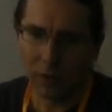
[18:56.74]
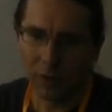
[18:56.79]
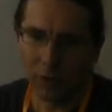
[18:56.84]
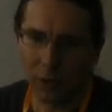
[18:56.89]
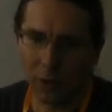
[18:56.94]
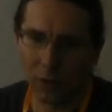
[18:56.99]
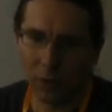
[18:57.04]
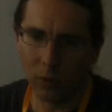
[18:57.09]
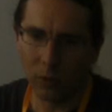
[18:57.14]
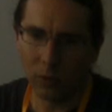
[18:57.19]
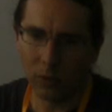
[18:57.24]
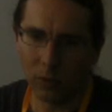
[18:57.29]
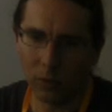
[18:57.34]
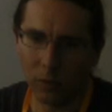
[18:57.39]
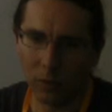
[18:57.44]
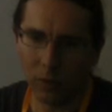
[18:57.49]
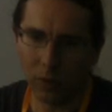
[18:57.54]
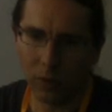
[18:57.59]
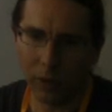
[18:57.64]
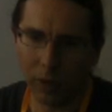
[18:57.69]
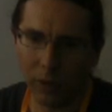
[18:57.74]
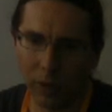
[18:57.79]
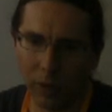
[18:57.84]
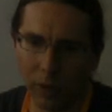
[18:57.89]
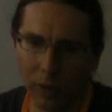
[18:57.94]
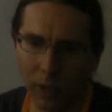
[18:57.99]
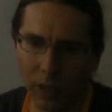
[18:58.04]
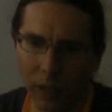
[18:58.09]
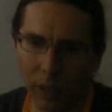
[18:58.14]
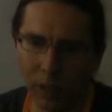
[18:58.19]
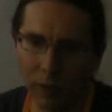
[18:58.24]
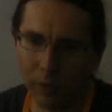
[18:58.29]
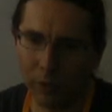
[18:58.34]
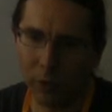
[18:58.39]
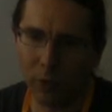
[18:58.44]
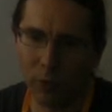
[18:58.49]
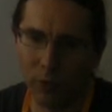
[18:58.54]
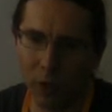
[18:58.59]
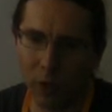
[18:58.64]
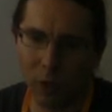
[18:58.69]
So if
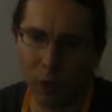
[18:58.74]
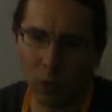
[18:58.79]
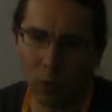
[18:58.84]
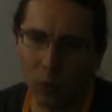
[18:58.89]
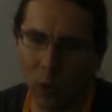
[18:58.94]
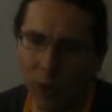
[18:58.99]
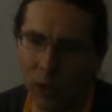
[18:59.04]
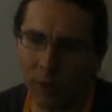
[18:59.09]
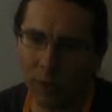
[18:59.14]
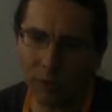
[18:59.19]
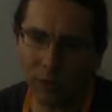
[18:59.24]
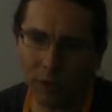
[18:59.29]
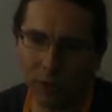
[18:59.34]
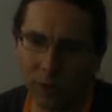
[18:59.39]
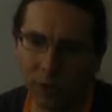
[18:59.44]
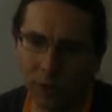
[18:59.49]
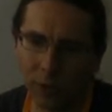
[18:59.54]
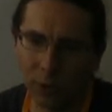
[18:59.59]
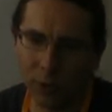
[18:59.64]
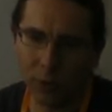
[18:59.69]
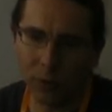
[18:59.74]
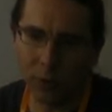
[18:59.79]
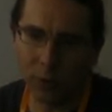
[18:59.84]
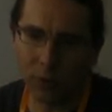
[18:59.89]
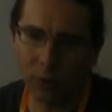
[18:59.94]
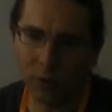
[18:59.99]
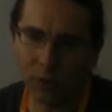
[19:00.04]
you don't want to use